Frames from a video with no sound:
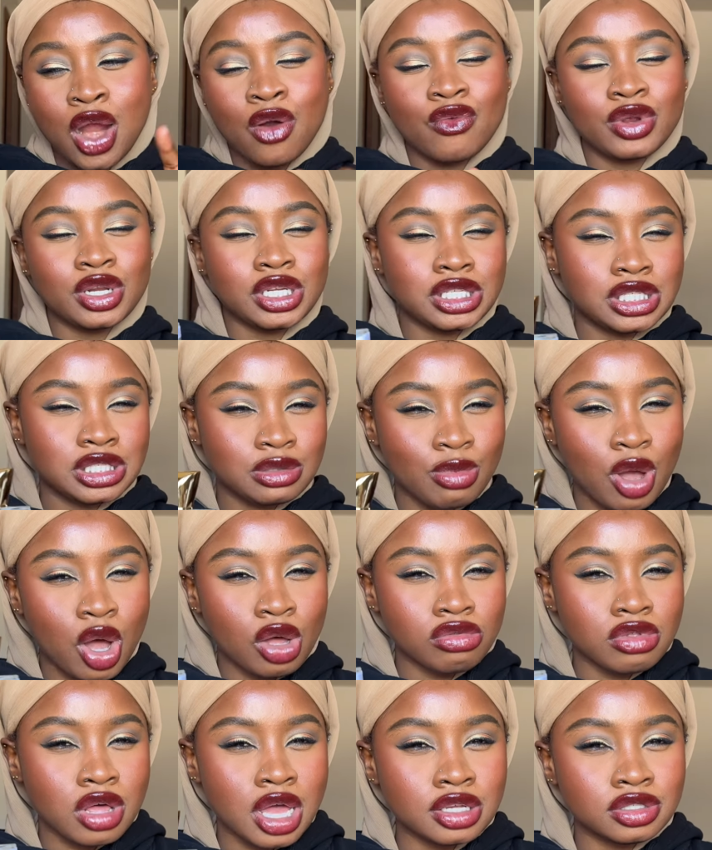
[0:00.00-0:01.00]
really
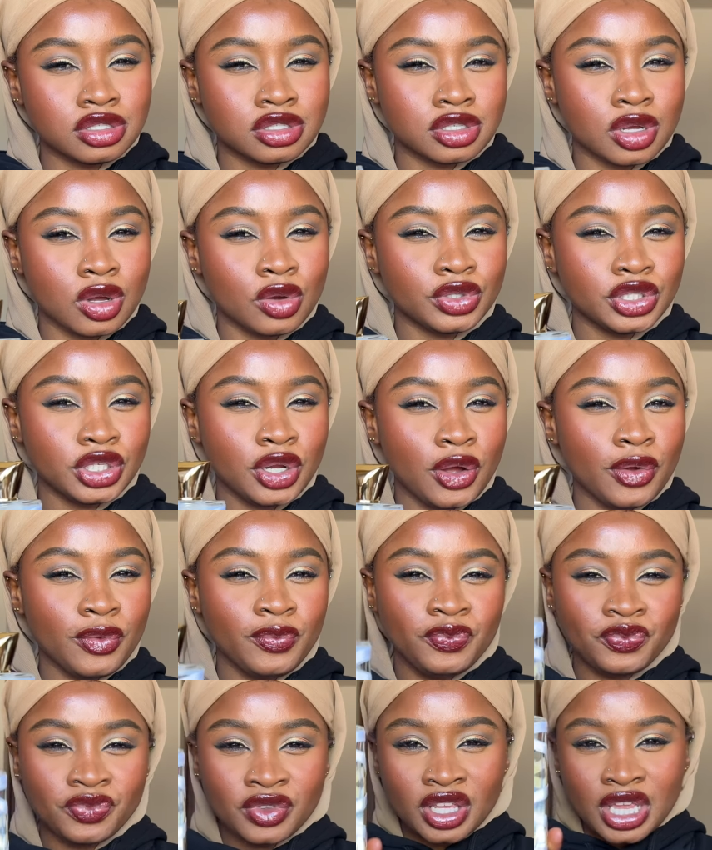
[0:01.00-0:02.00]
smelled like. So you know,
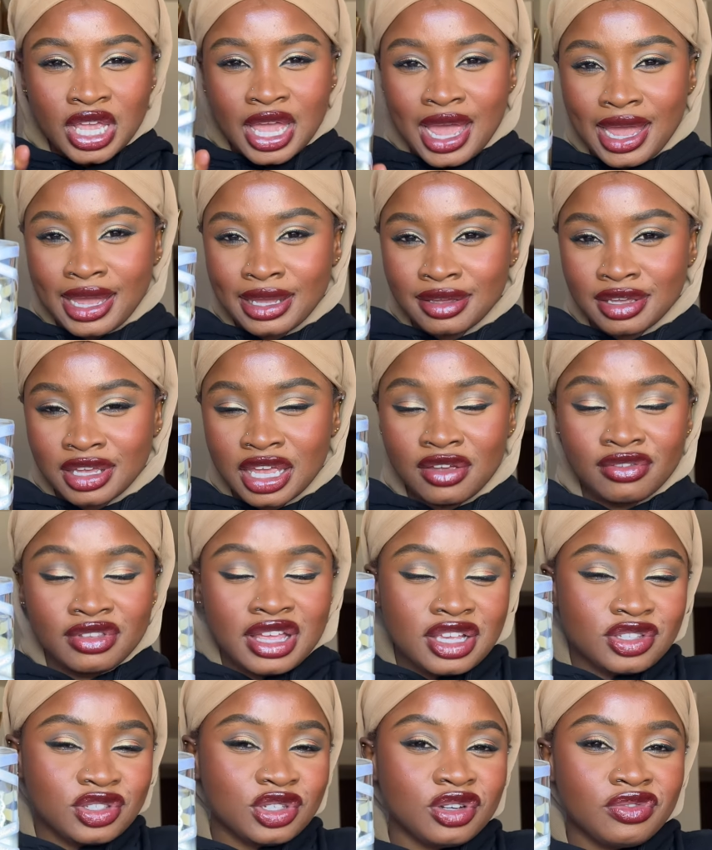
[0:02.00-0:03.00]
hey, if
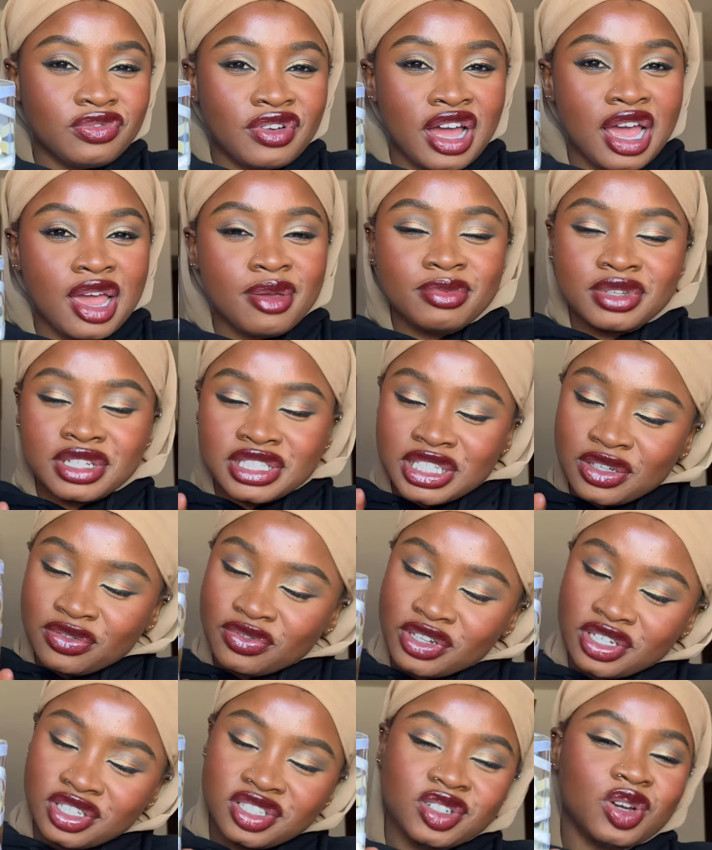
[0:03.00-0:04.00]
that's your vibe, then
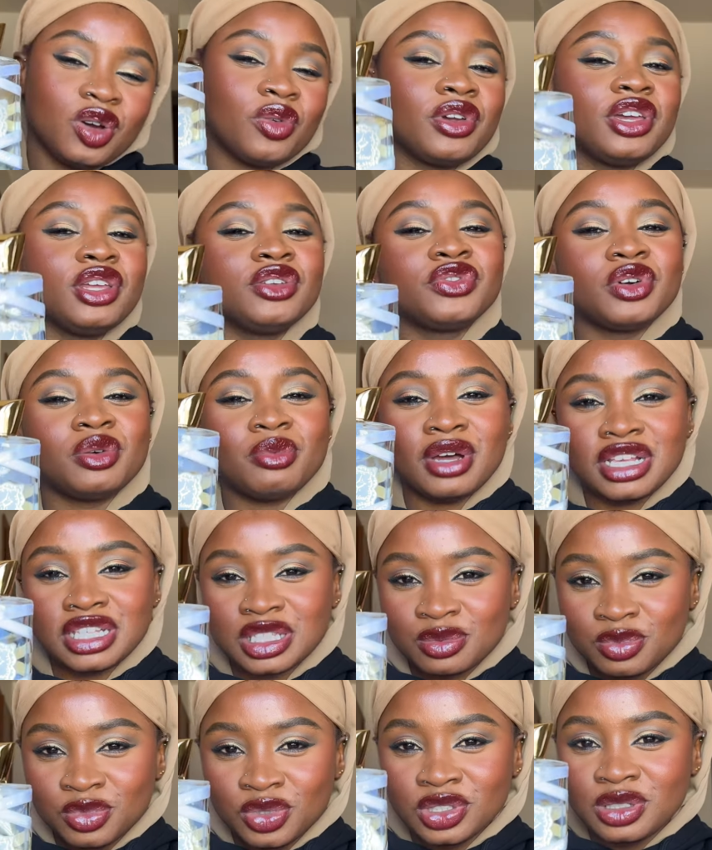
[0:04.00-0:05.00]
definitely go in for
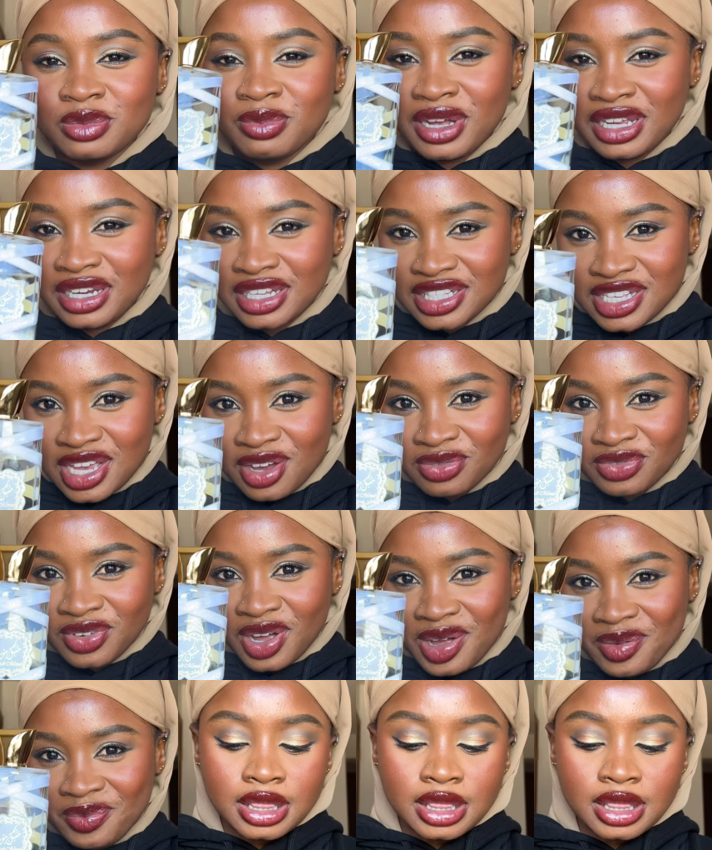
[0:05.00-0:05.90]
Musk Mood by Lattafa.